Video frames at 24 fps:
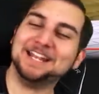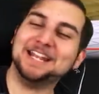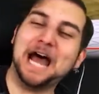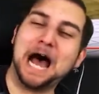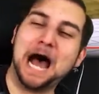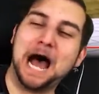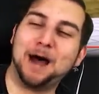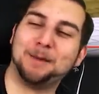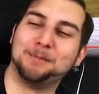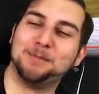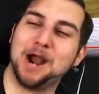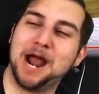
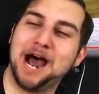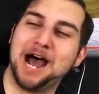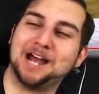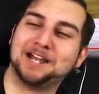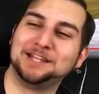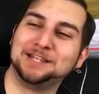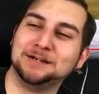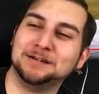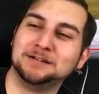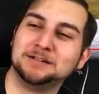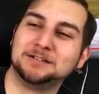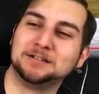nah, bro,
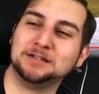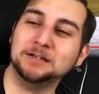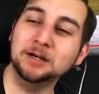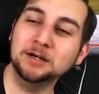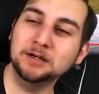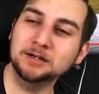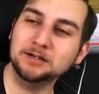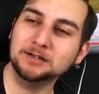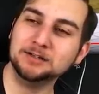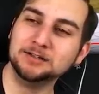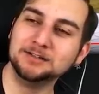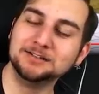you
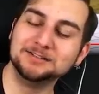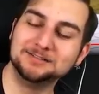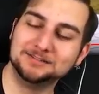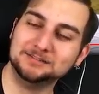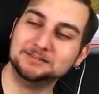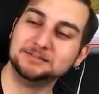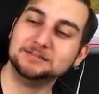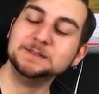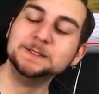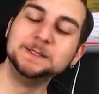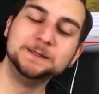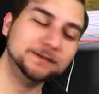good?
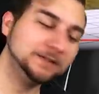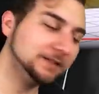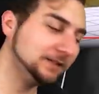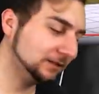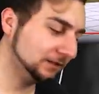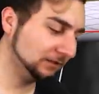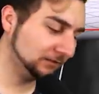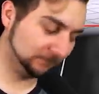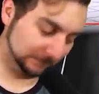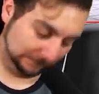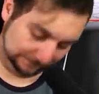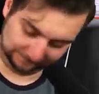You.